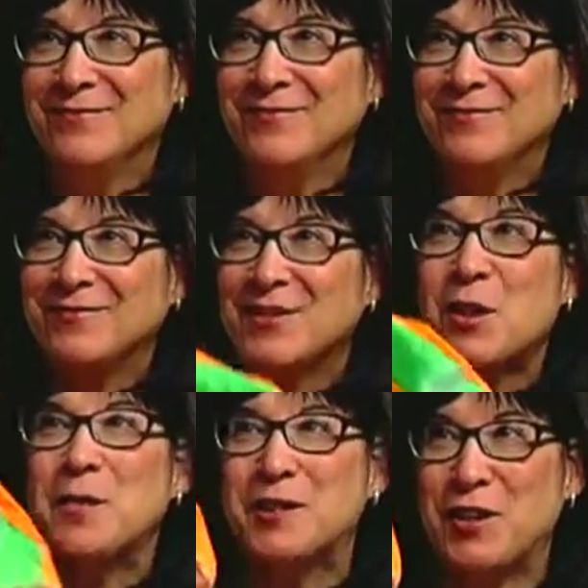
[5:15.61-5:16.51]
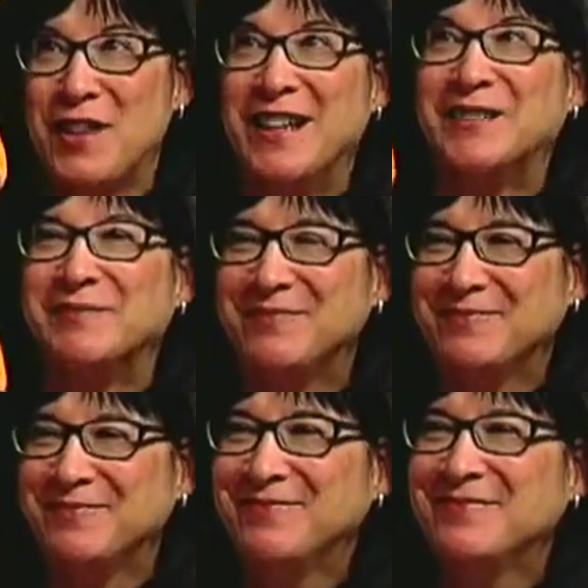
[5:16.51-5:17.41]
So th when, good when the chute
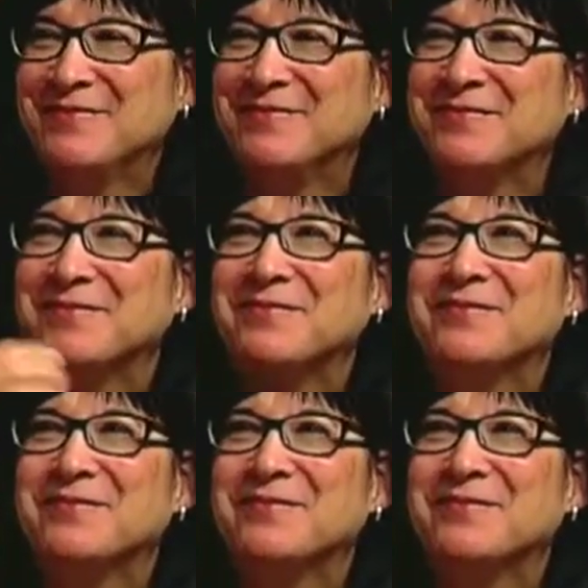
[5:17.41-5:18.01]
opens, here's what happens.